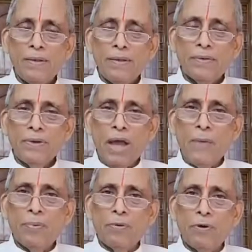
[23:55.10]
So
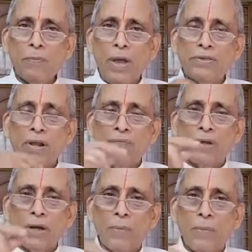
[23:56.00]
I proved myself
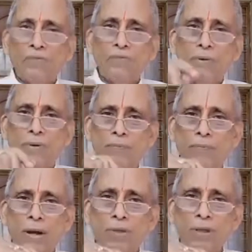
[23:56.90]
that I am a fool
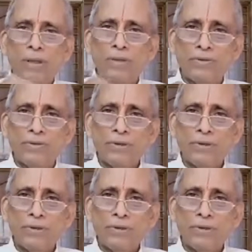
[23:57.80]
by doing this.